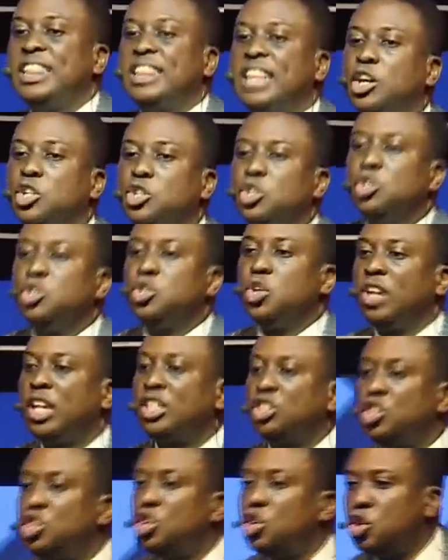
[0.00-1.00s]
thousand
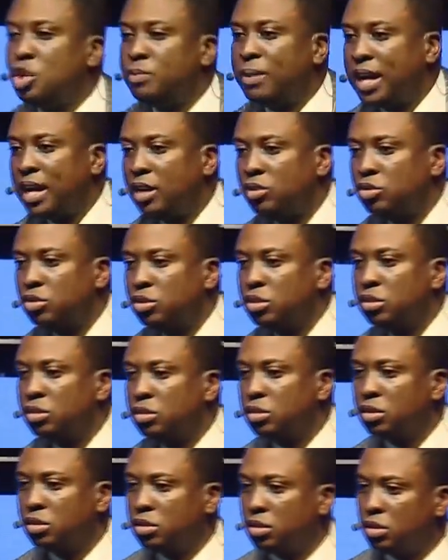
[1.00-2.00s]
dollars in your dumb account?
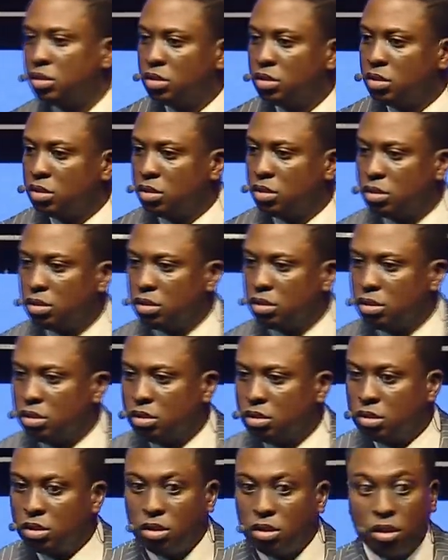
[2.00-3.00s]

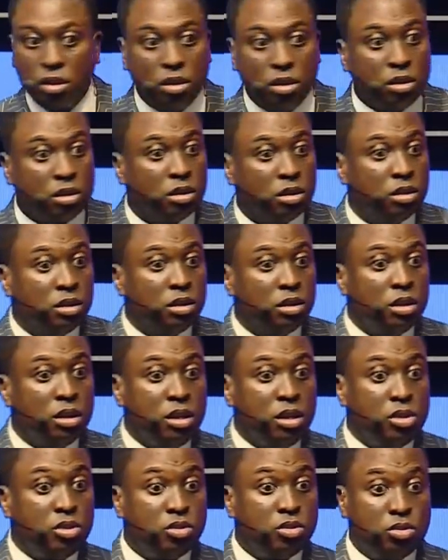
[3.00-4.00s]
Hey,
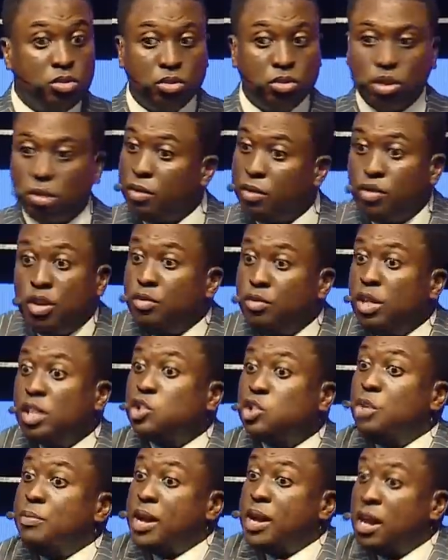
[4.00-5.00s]
it's true. Some of you don't know it's
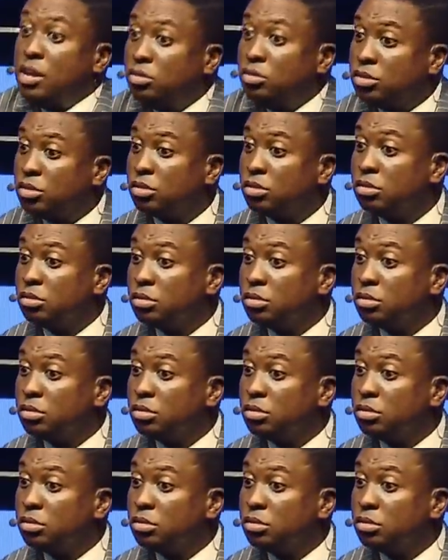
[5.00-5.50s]
dumb account.